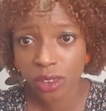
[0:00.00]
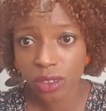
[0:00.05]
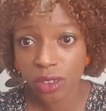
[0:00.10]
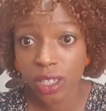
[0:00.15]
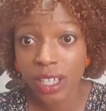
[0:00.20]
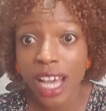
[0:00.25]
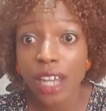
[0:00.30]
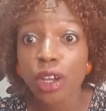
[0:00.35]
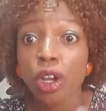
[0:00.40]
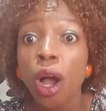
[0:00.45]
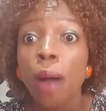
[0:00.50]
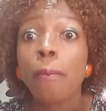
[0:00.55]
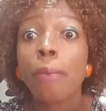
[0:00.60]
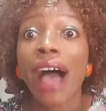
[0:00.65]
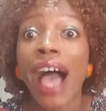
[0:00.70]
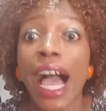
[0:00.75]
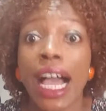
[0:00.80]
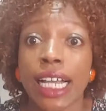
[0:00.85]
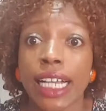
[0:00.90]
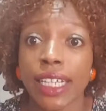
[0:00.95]
You gotta come
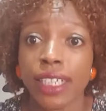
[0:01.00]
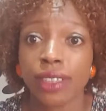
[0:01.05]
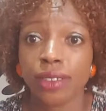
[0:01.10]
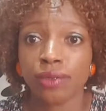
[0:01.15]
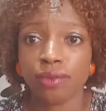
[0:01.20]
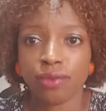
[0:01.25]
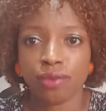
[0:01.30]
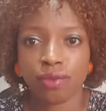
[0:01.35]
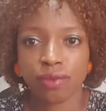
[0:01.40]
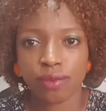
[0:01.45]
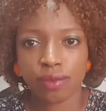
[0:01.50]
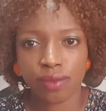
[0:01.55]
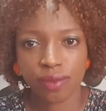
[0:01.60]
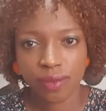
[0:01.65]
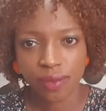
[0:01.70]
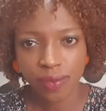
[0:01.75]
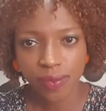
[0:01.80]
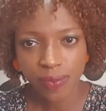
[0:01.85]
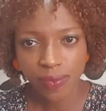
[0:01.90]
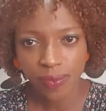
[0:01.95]
back.
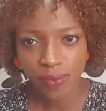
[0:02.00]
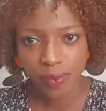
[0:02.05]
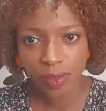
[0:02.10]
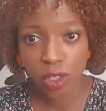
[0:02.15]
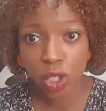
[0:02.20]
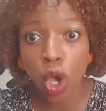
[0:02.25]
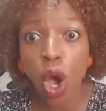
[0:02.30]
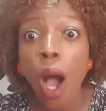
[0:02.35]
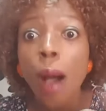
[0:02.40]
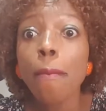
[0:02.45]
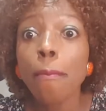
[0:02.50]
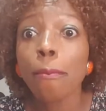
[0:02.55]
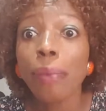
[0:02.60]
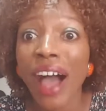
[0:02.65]
Come